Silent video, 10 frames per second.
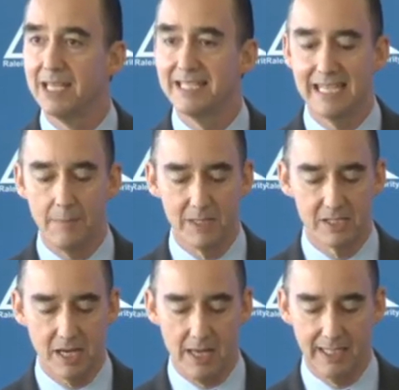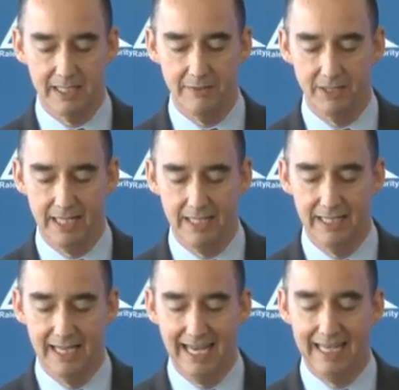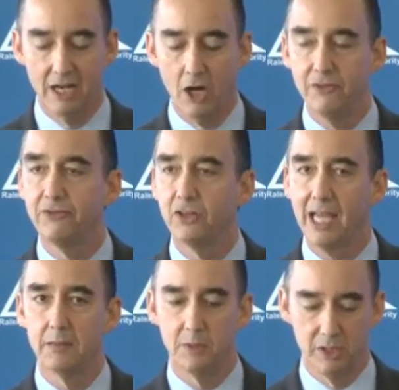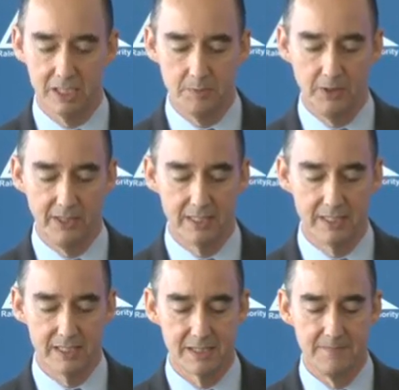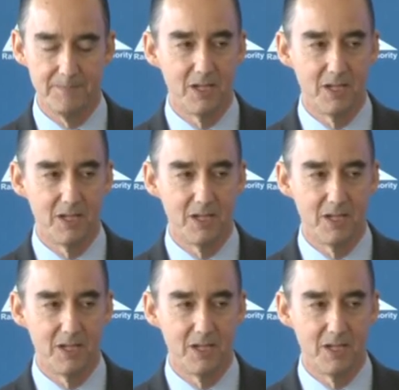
seamless connectivity, and unforgettable experiences.